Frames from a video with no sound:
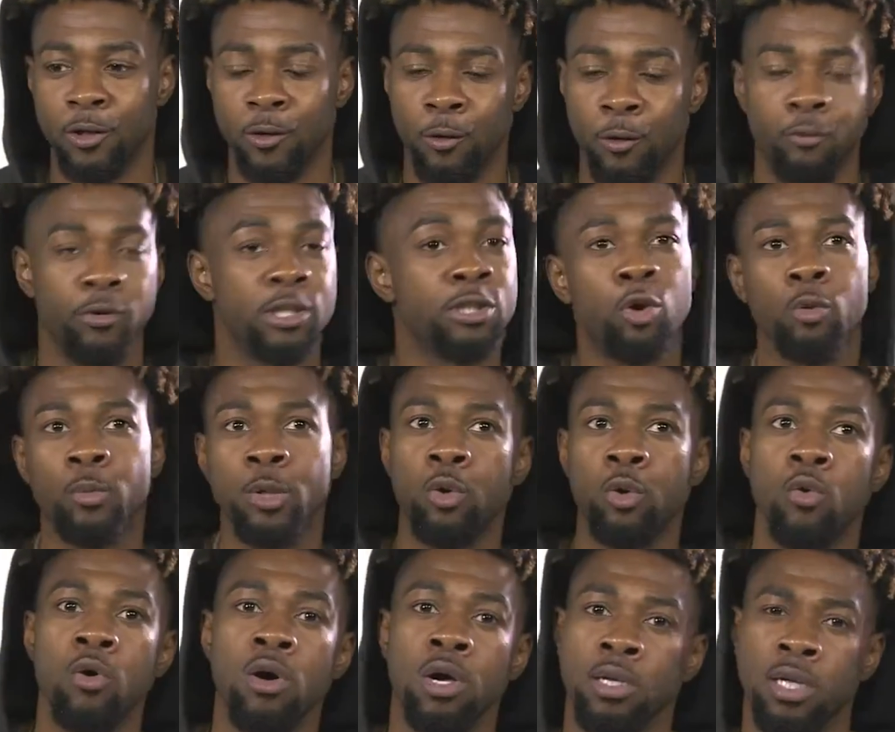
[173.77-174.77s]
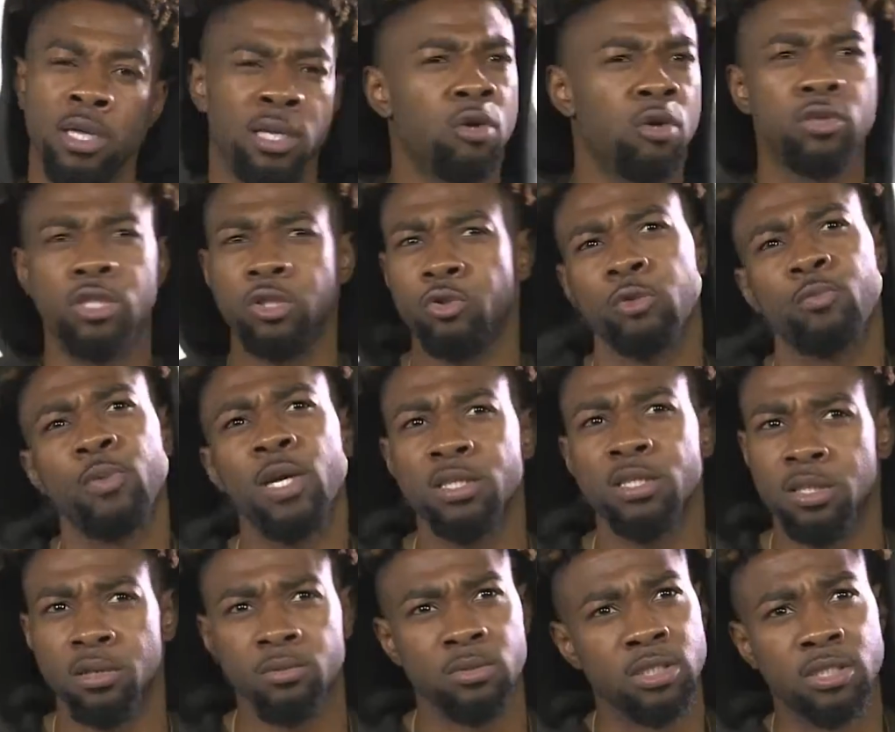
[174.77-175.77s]
Rich Homie Quan, and no disrespect to
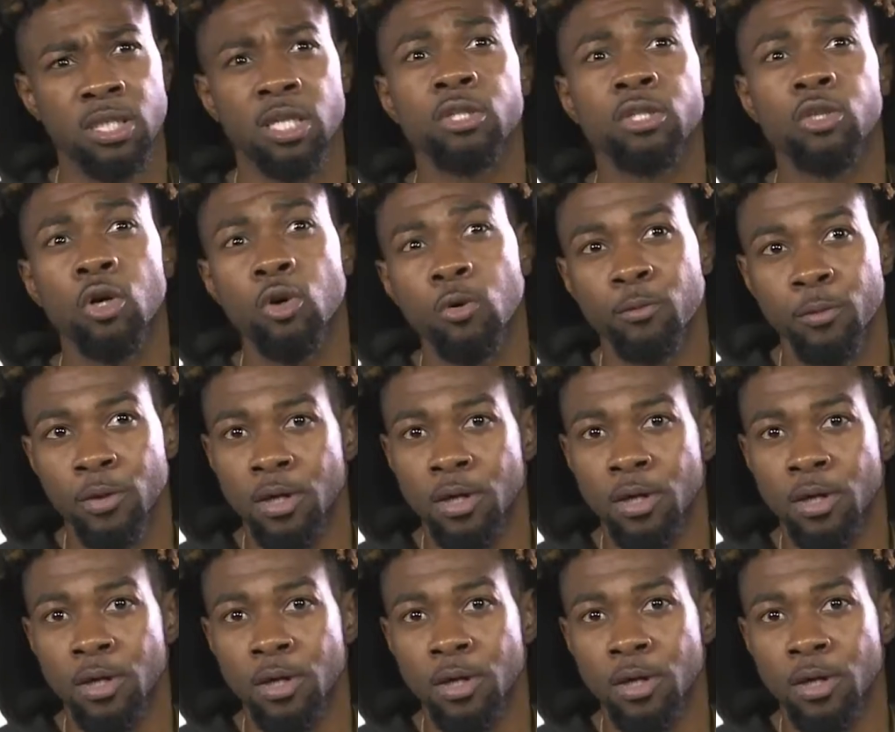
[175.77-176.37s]
them because they're dope,